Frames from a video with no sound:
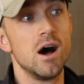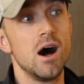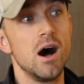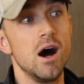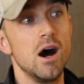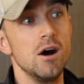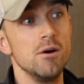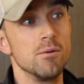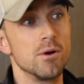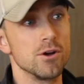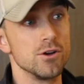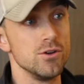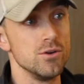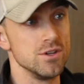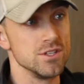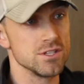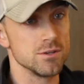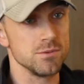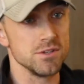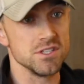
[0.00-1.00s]
or
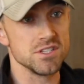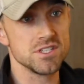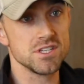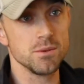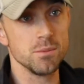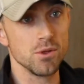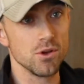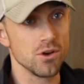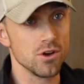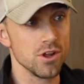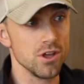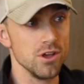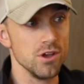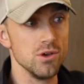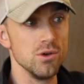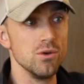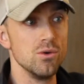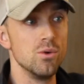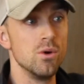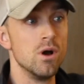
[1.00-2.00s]
doing something similar to
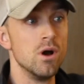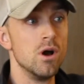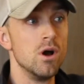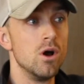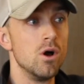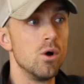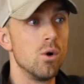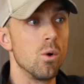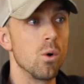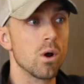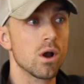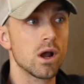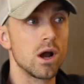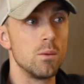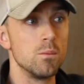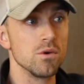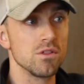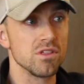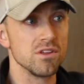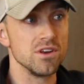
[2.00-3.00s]
you, or
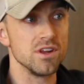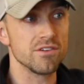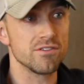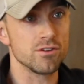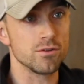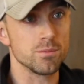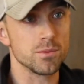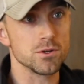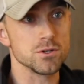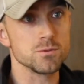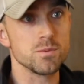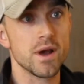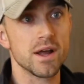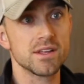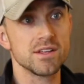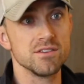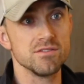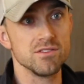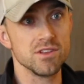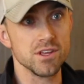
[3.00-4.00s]
come with a different
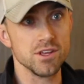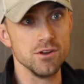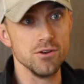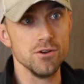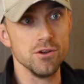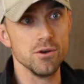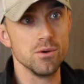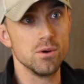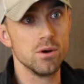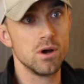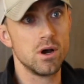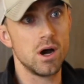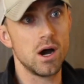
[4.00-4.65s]
perspective than you do.